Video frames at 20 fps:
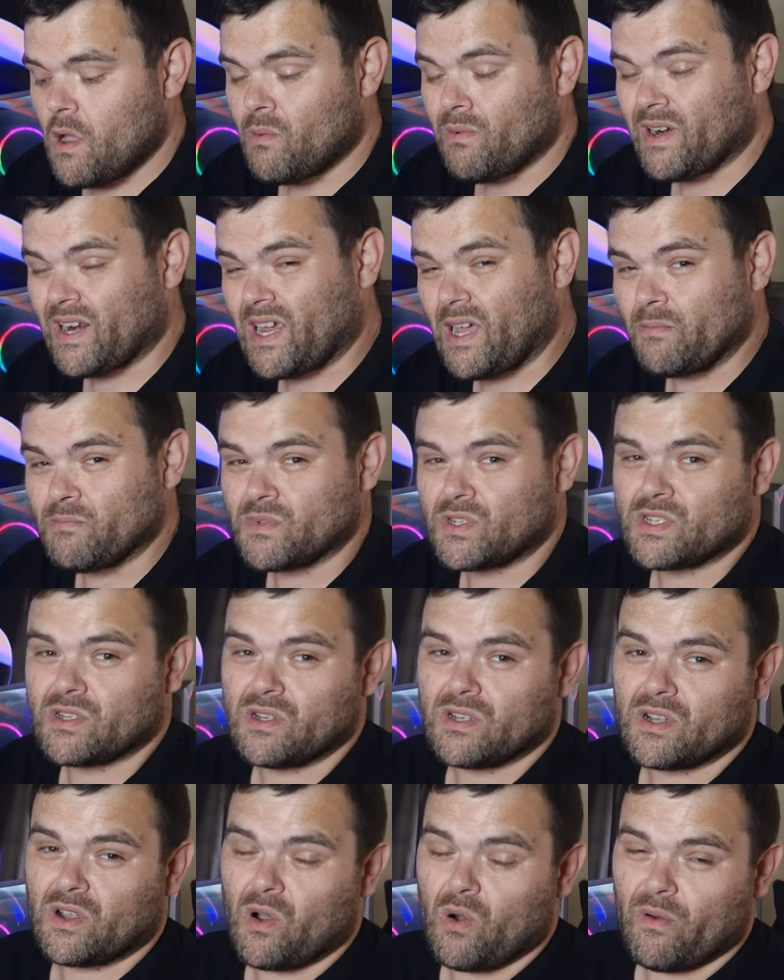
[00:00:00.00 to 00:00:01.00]
when it comes
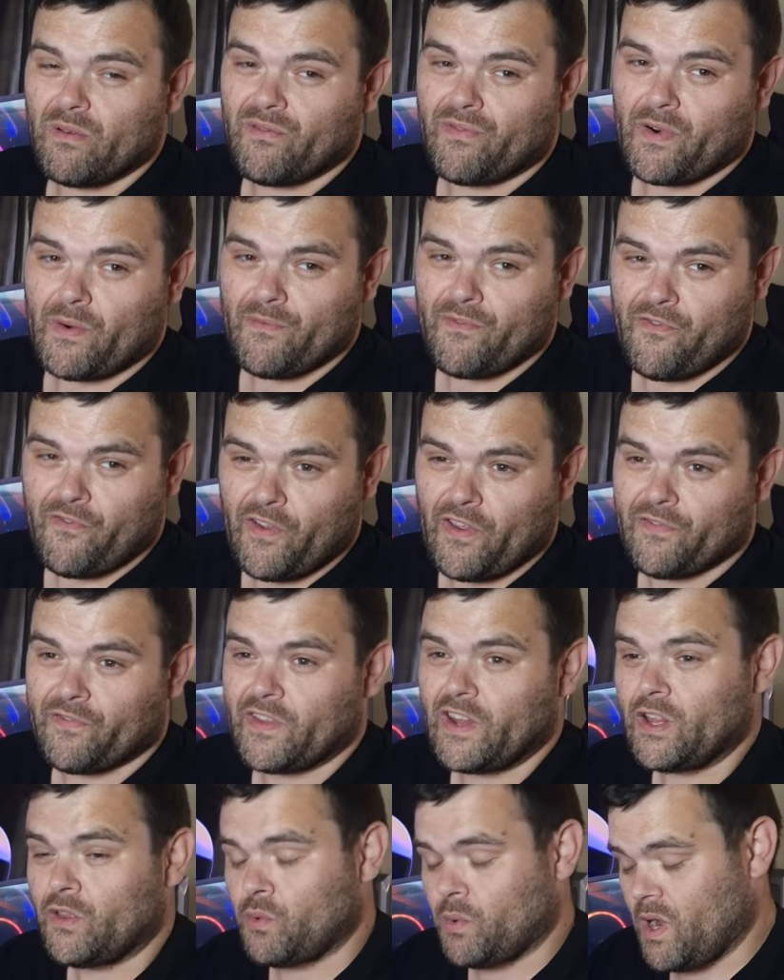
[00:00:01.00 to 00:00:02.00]
to going from
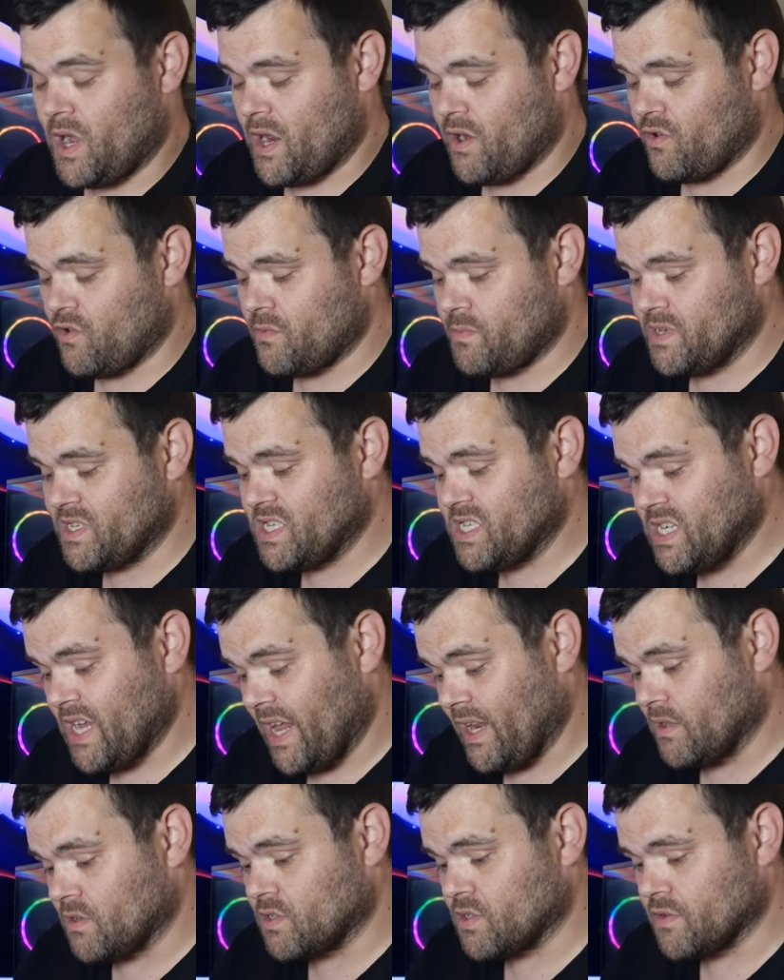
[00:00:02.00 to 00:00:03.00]
50 to
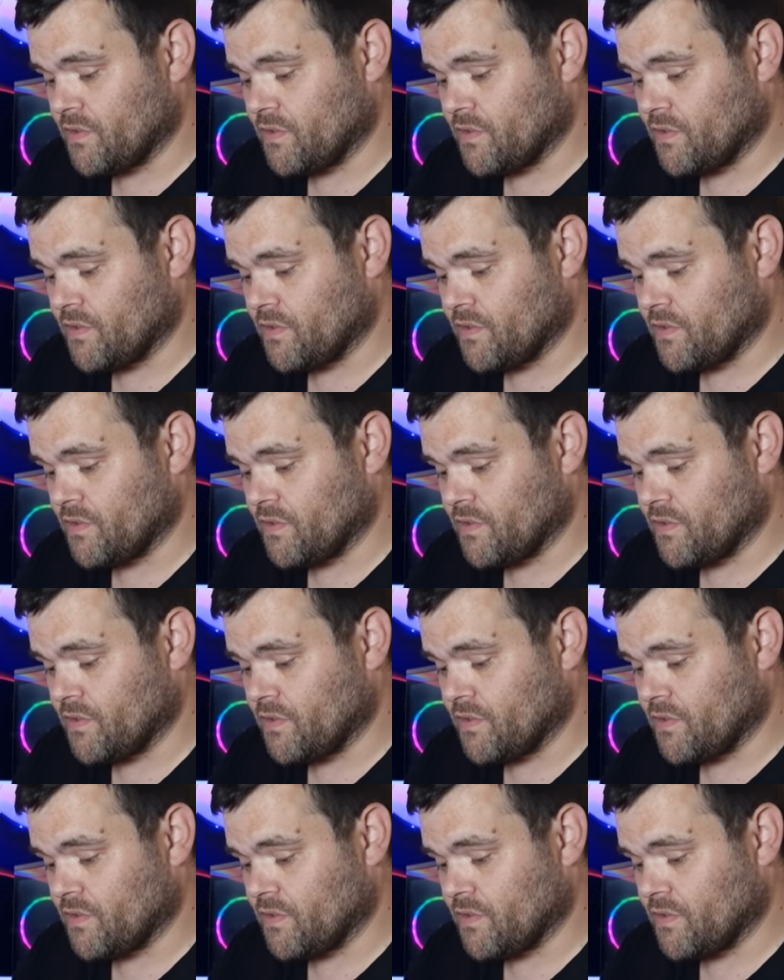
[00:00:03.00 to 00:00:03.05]
100%.